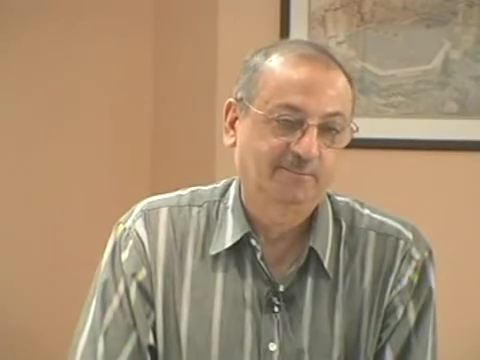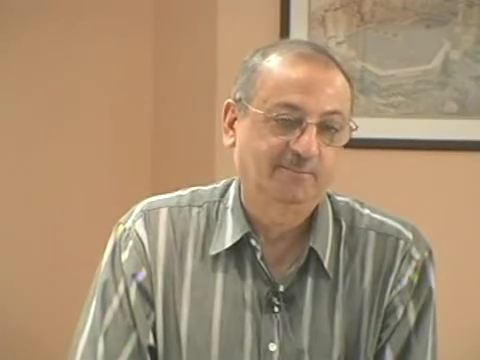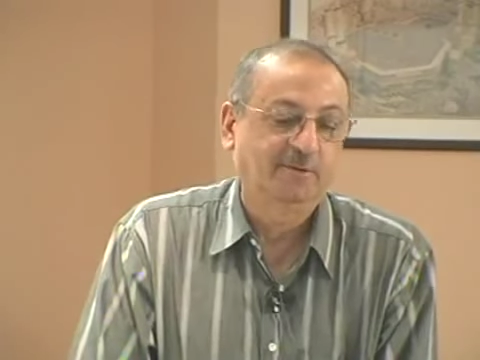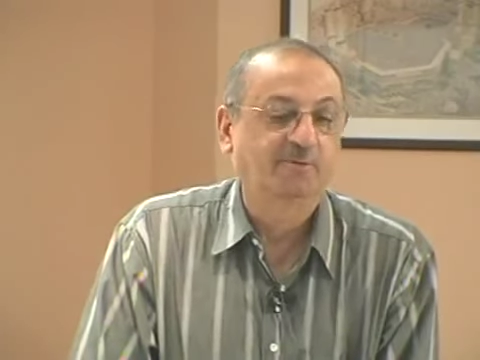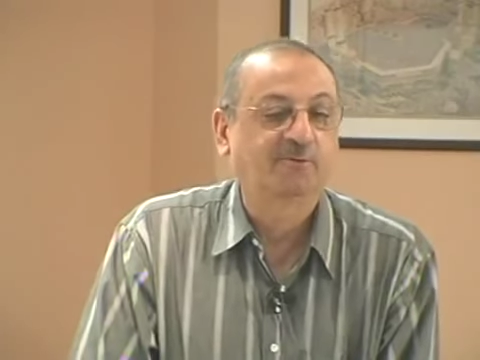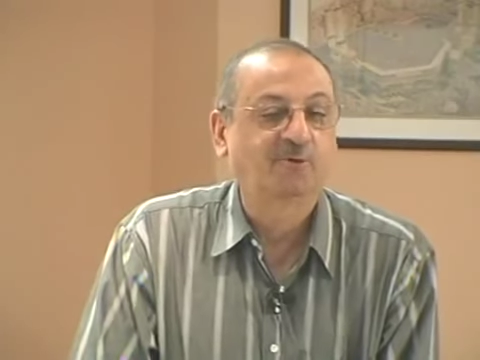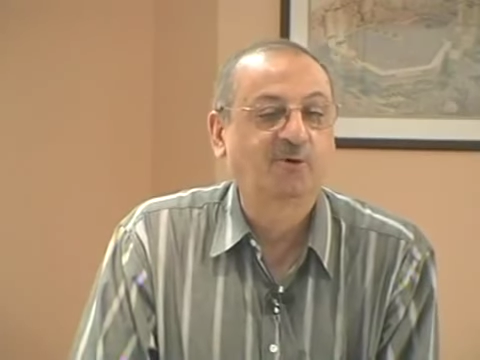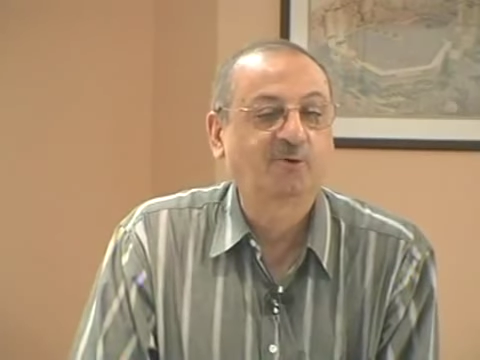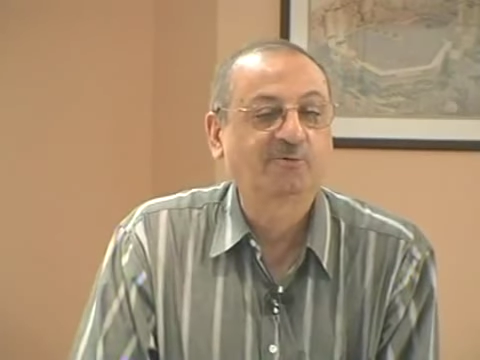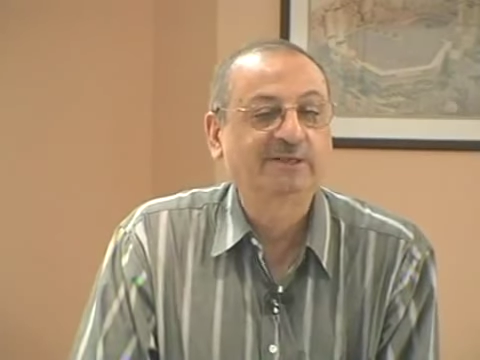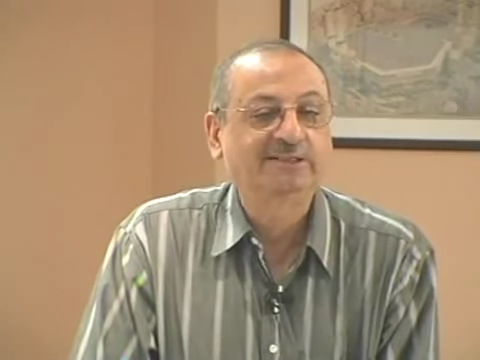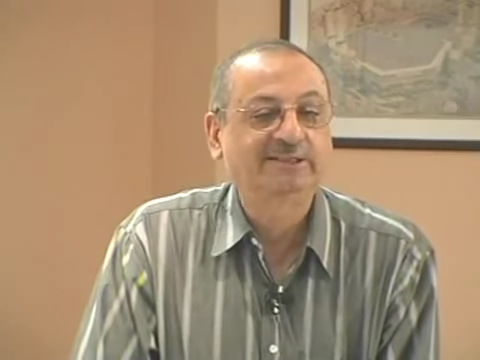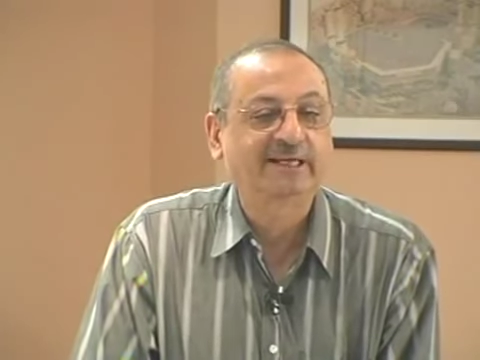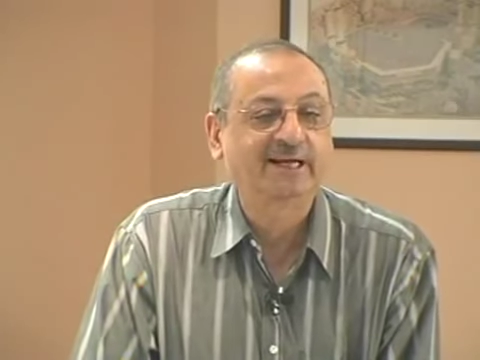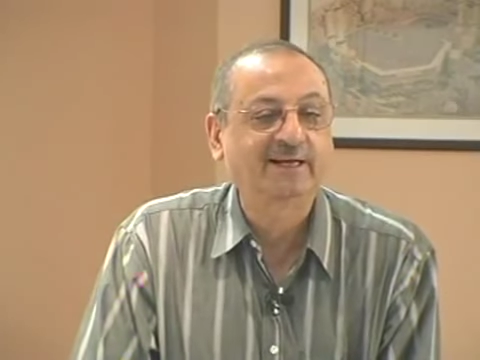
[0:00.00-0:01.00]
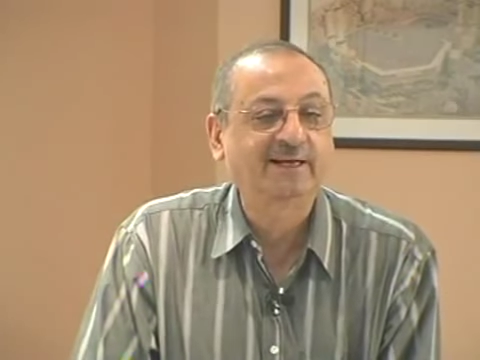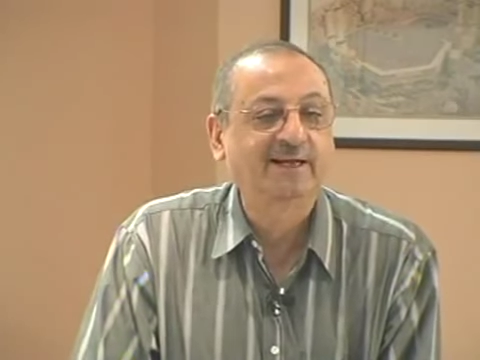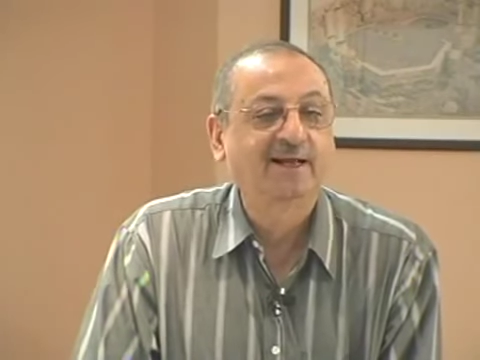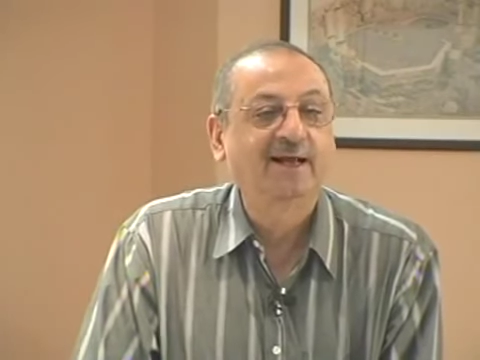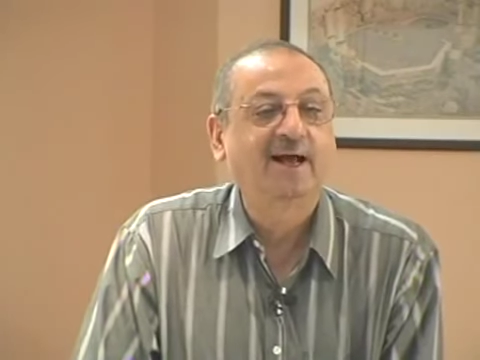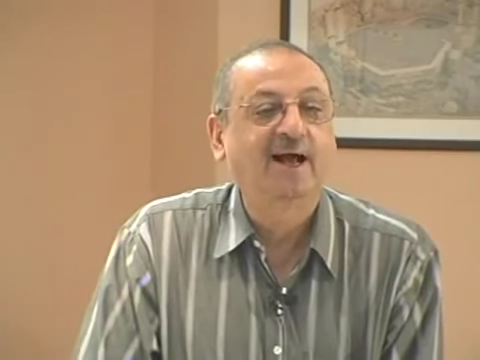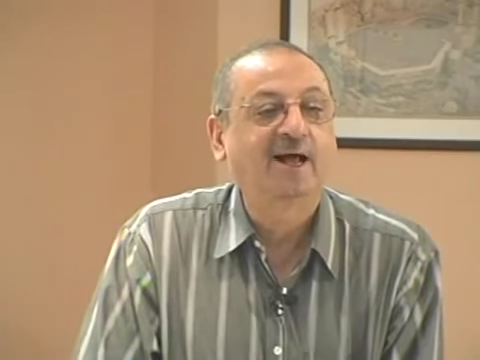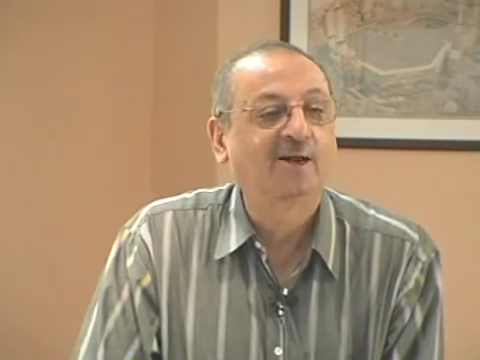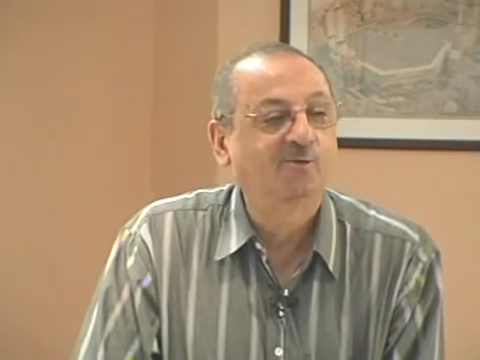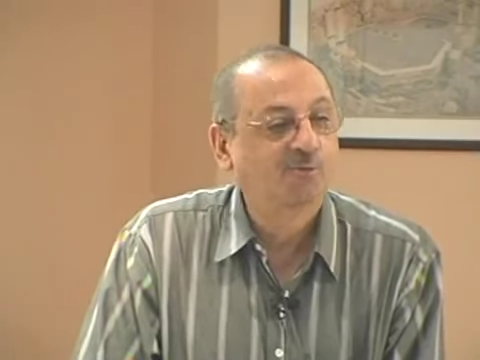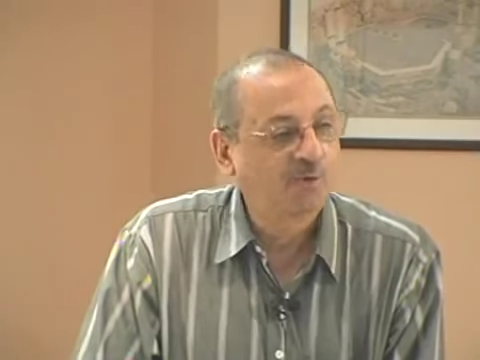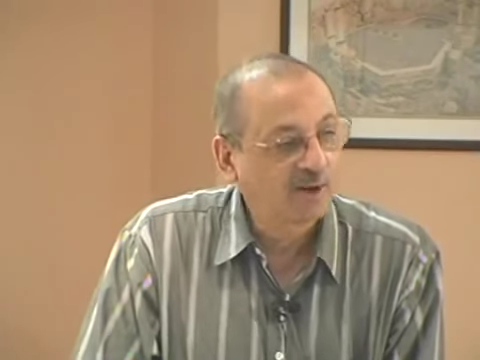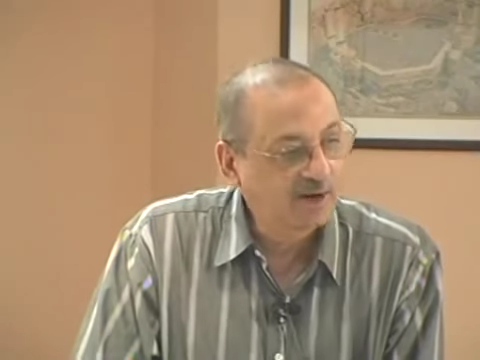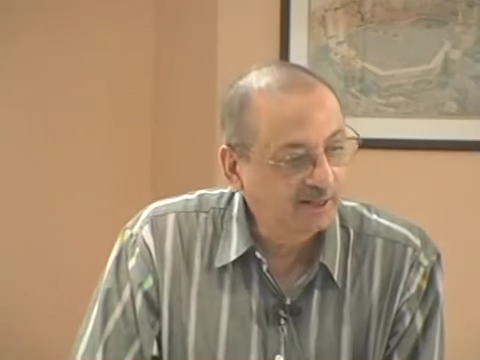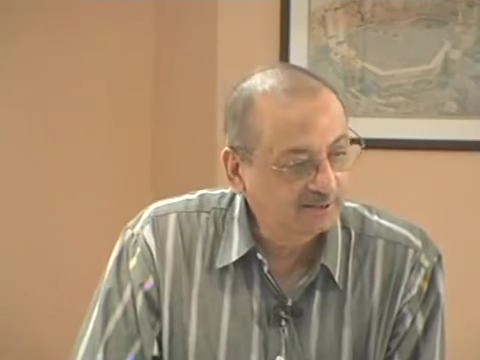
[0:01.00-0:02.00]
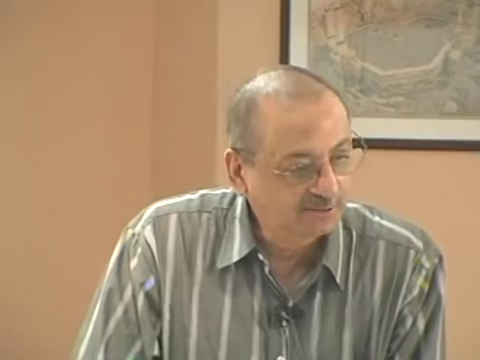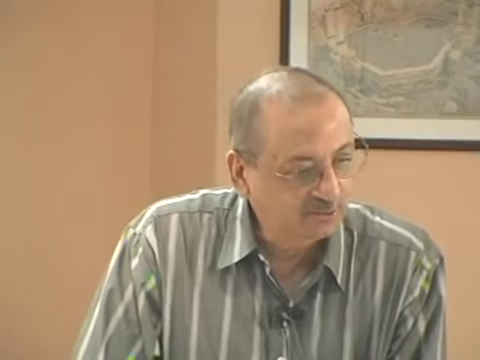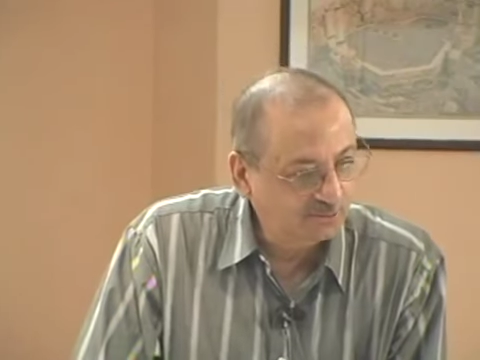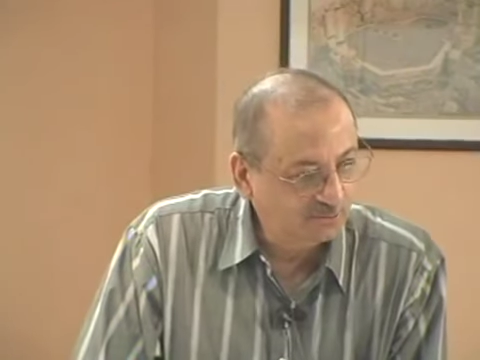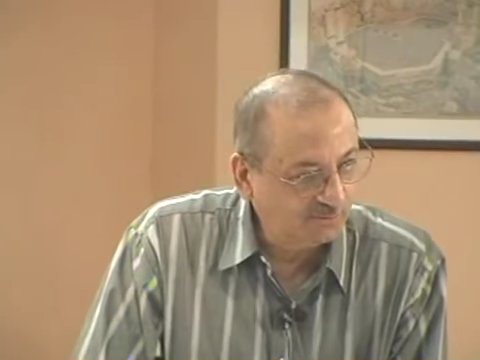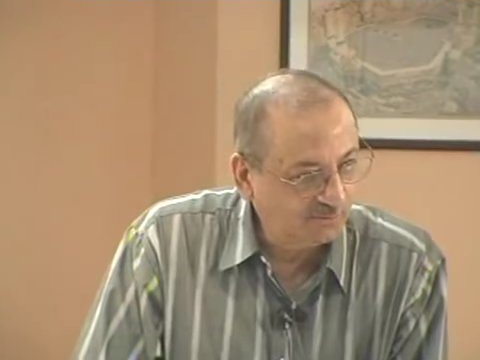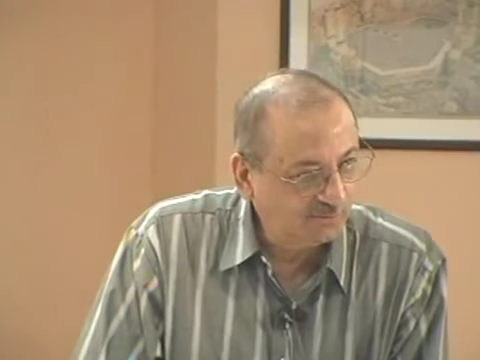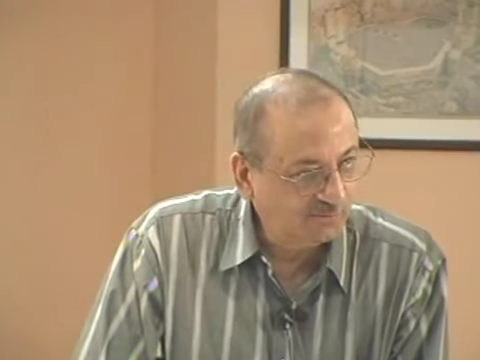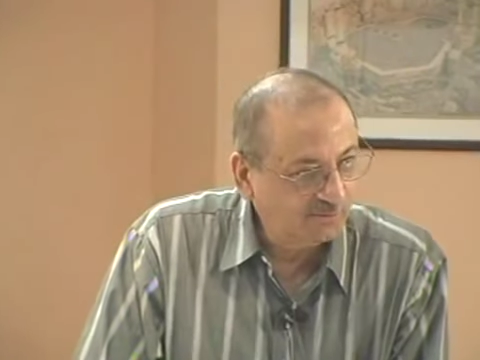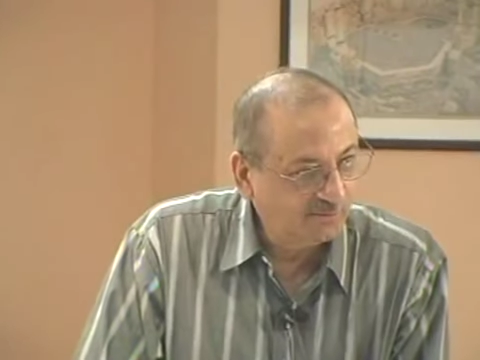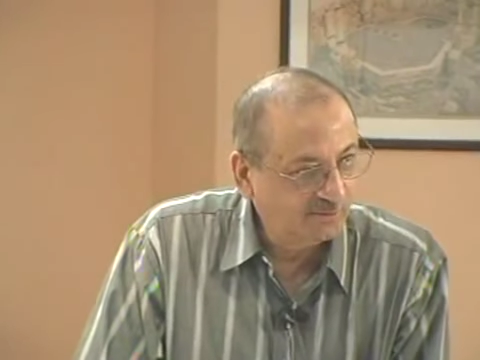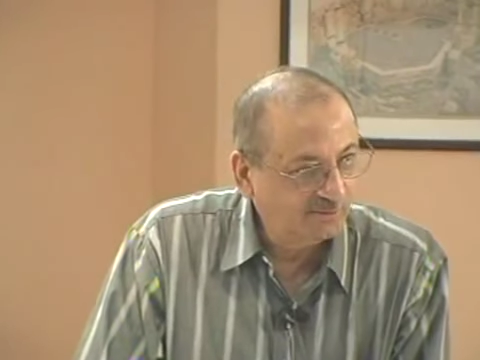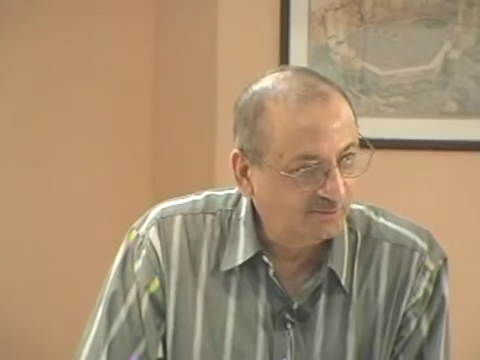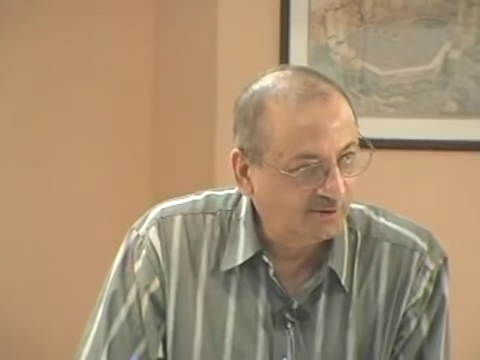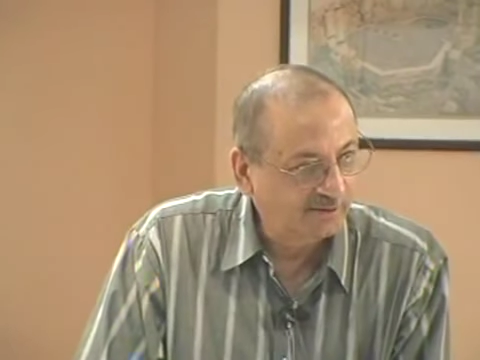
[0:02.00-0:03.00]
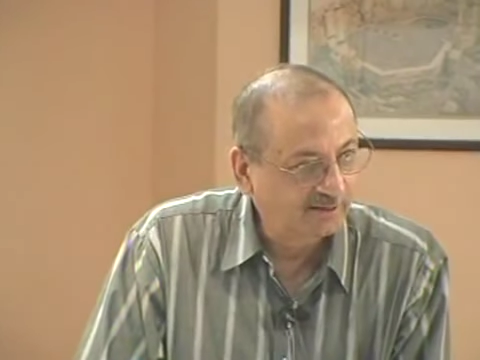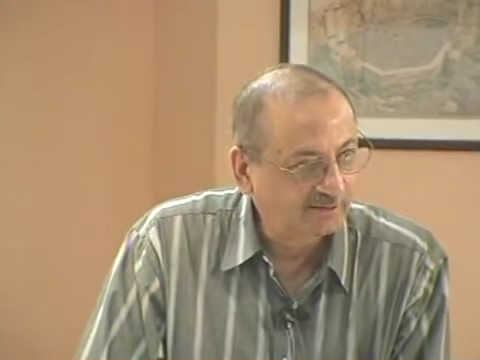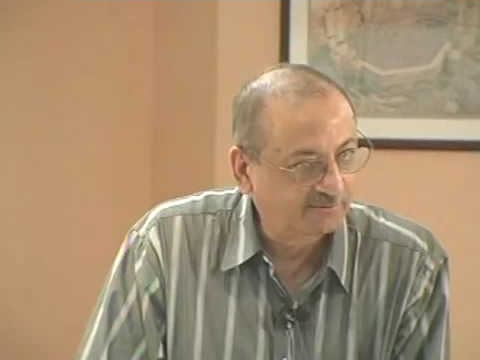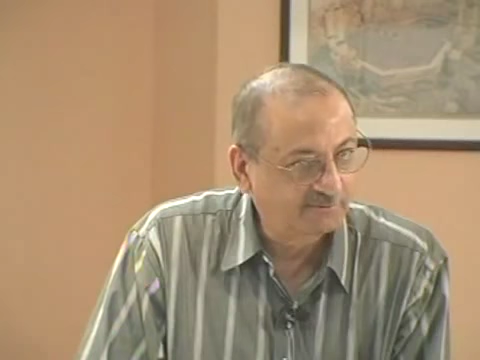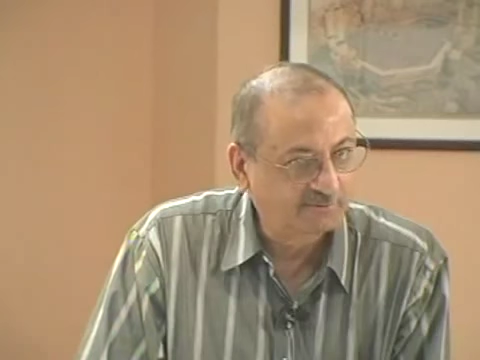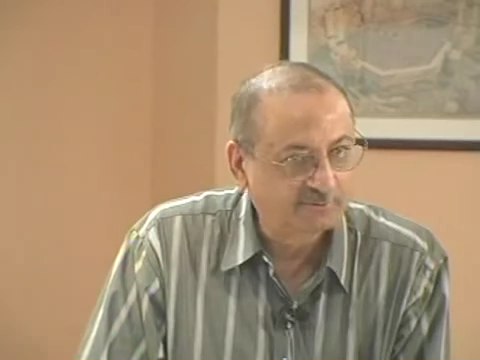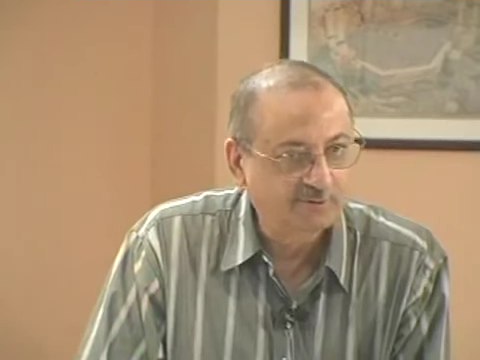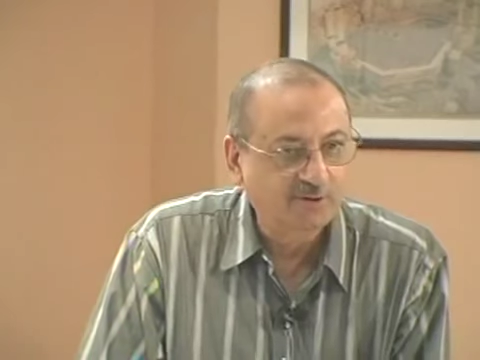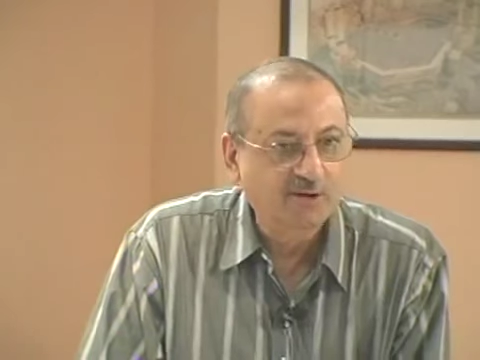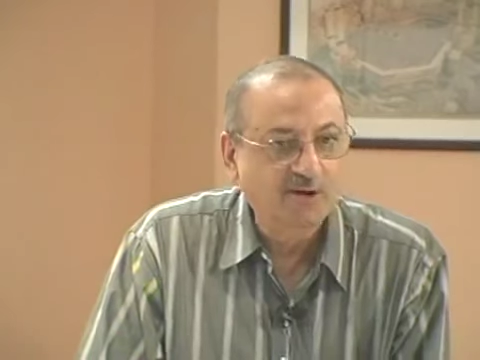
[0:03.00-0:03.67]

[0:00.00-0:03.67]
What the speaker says: Before we said al-waladu waqifun